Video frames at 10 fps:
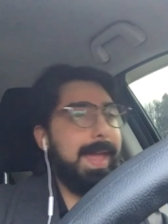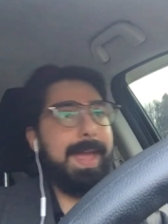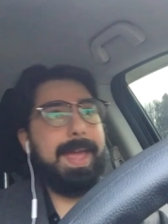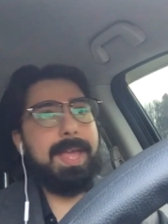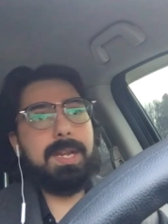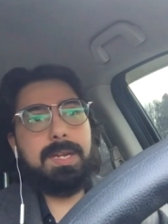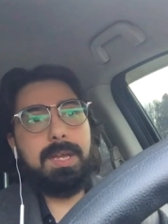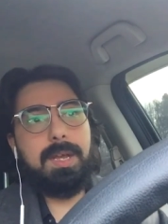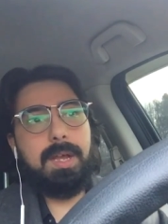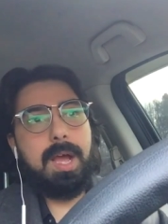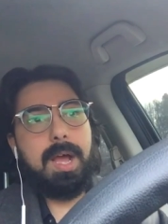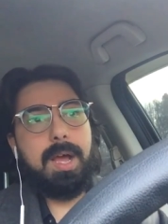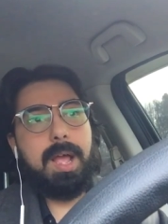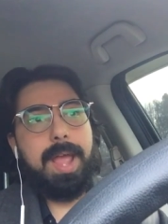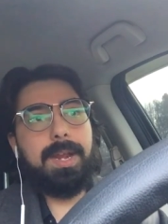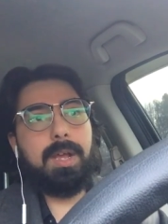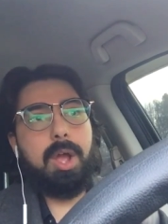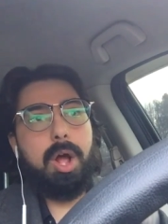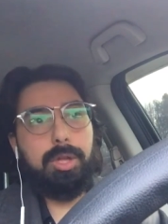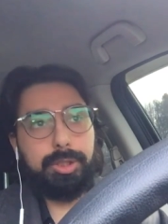In uh, in a
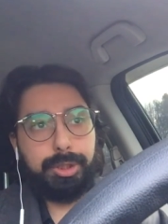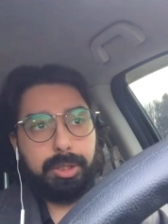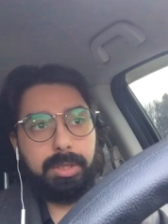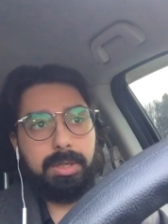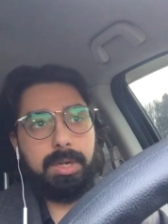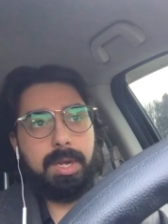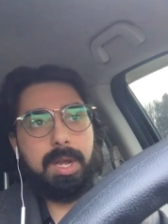culture